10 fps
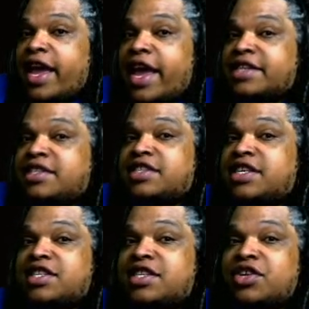It's
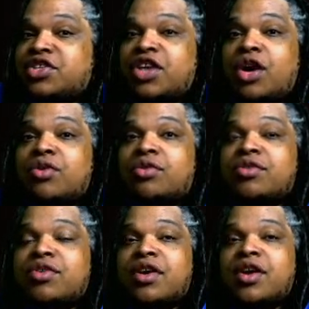just their show.
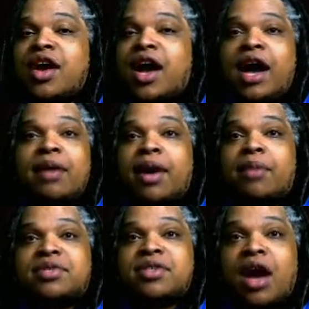
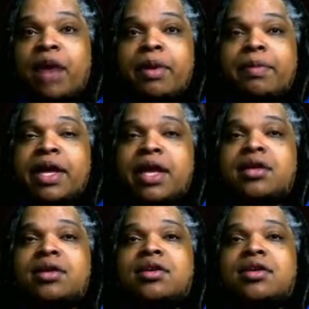I'm sorry, my
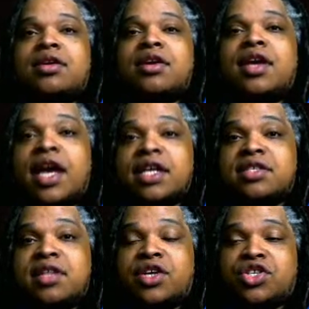man.
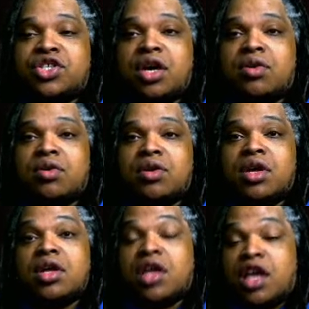It's their show.
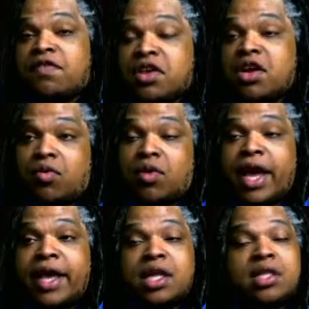If you don't
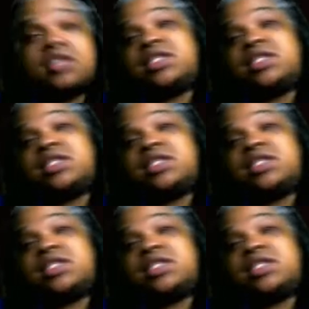like it,